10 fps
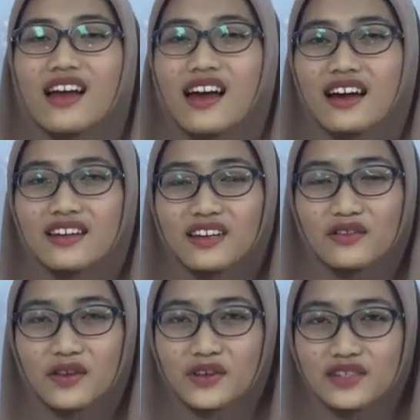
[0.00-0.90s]
And if
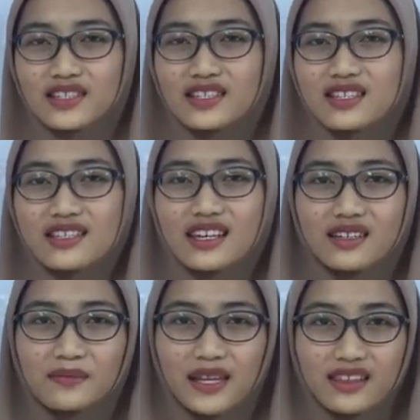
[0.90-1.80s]
you use the
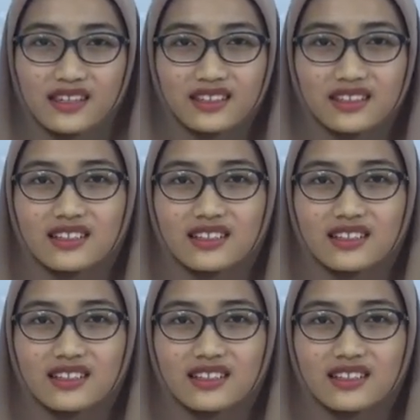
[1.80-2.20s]
second method,